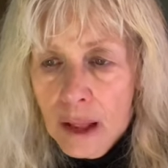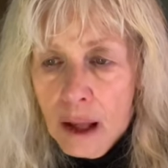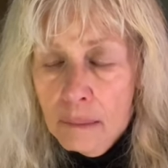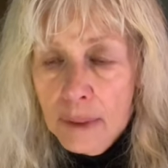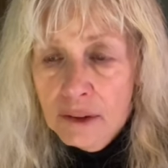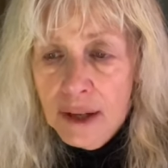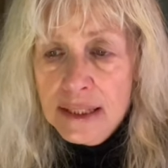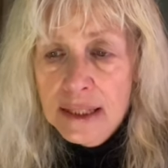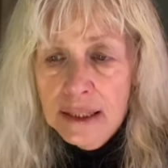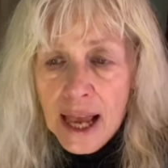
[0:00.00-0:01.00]
uh, my
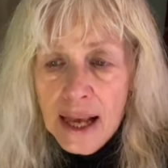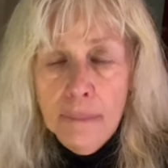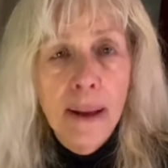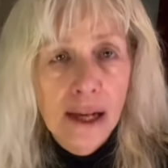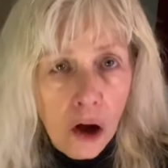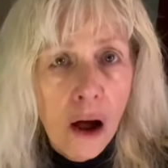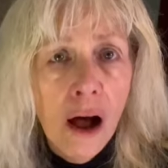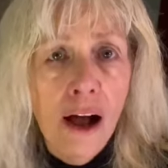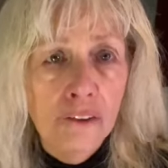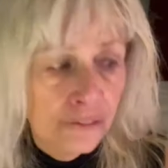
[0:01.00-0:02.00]
grandson had a bad
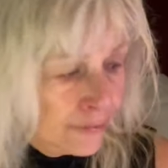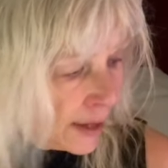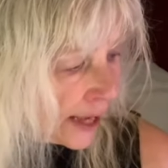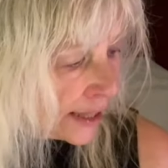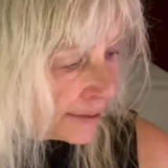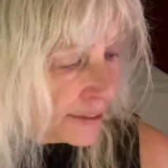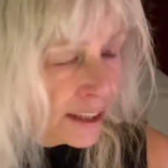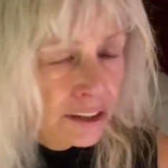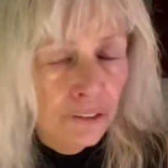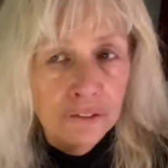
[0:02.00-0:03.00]
cough, and I
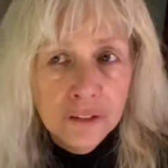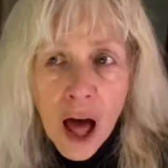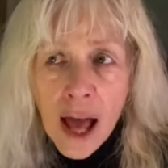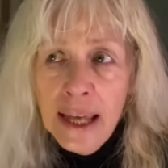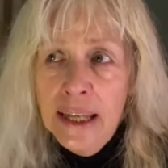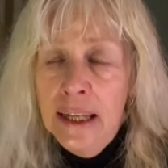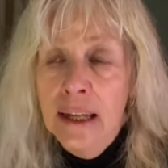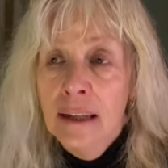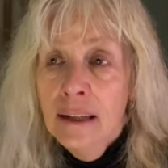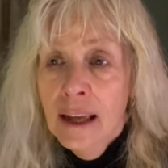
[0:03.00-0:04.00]
think the flying
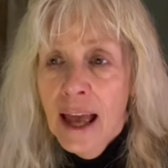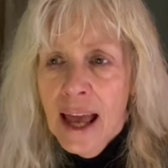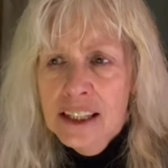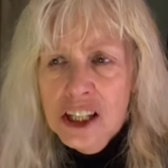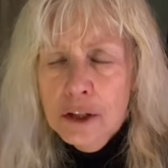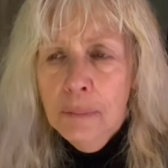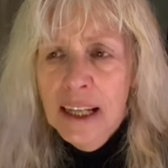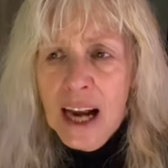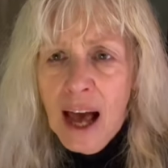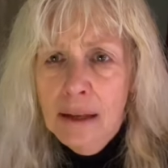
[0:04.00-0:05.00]
and just
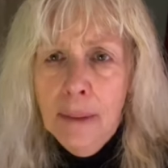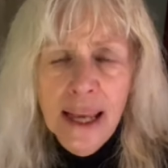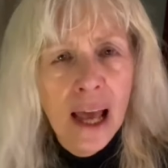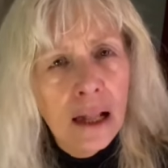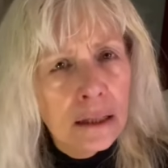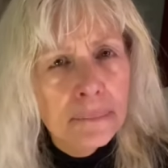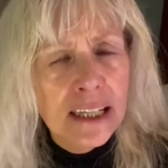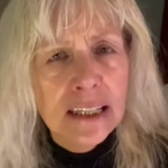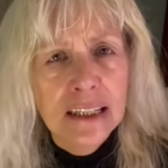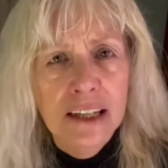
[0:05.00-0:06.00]
being out of my
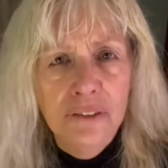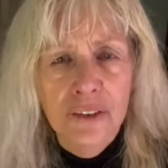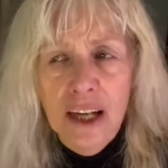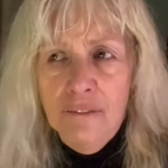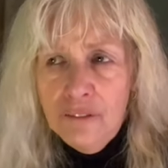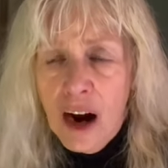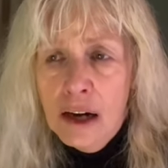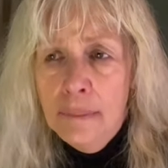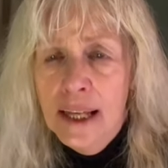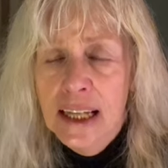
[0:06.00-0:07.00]
elements, different
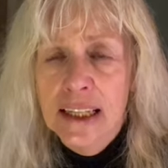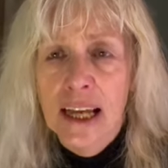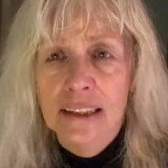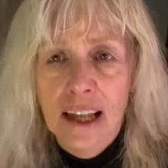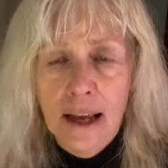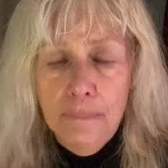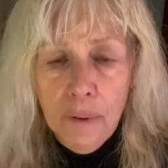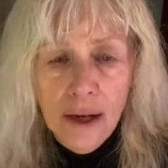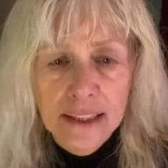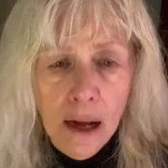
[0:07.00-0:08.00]
environment, it, it
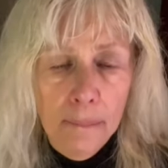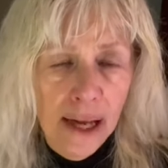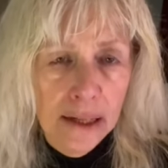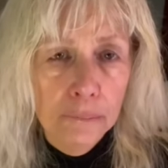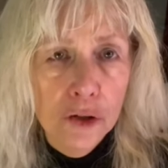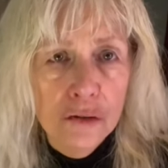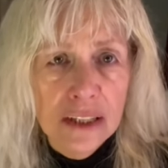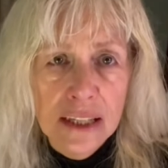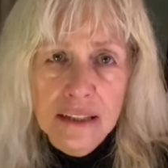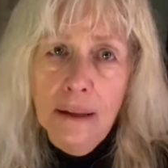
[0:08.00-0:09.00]
brought down my immune
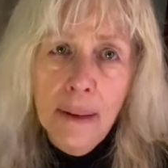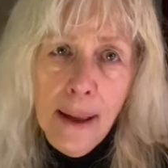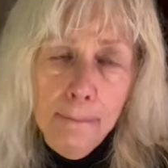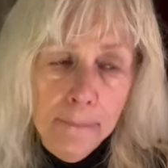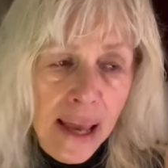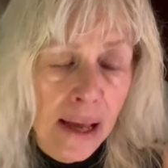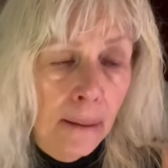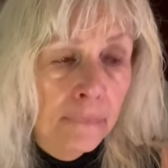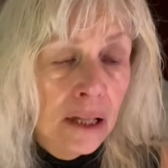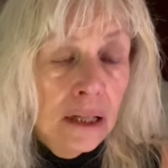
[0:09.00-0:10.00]
system, and
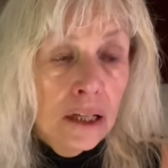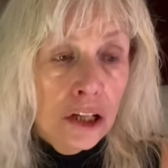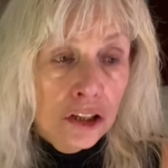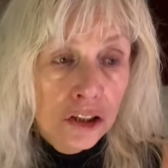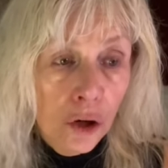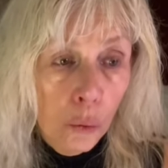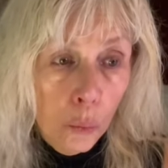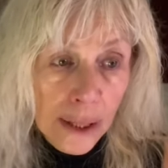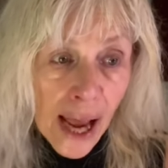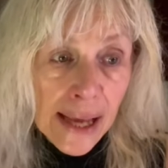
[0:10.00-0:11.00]
bam. So
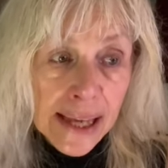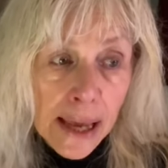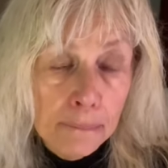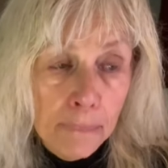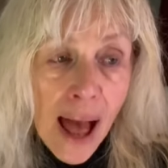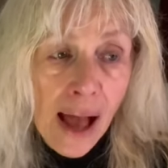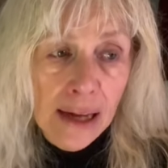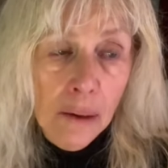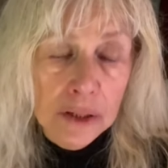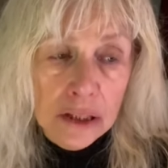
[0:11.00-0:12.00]
when I came back,
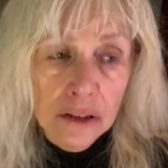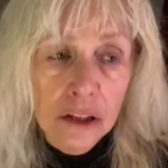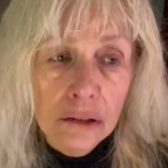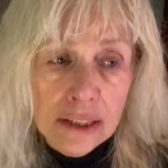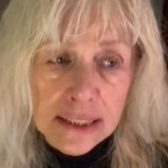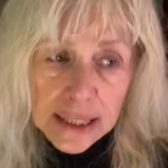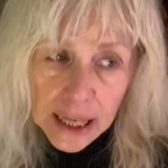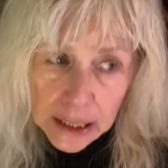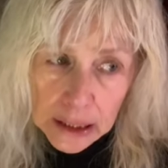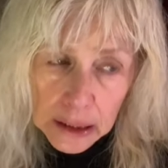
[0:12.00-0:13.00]
I was a little
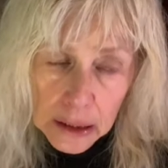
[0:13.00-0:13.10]
sick